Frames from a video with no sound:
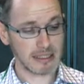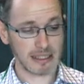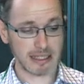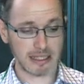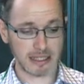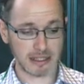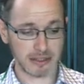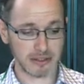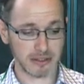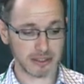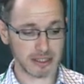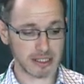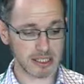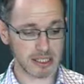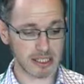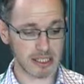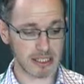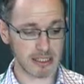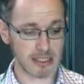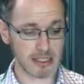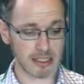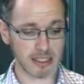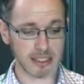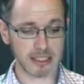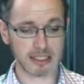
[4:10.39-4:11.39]
Uh, you can
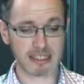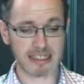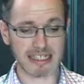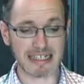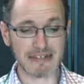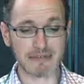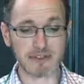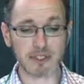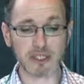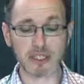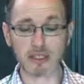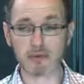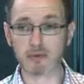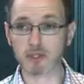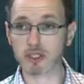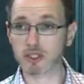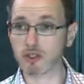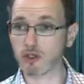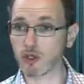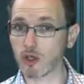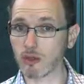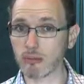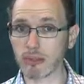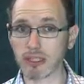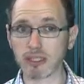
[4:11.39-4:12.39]
see the list, everything
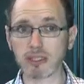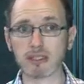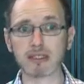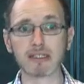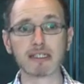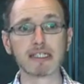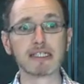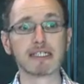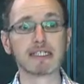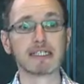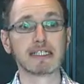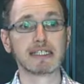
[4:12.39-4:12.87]
was normal.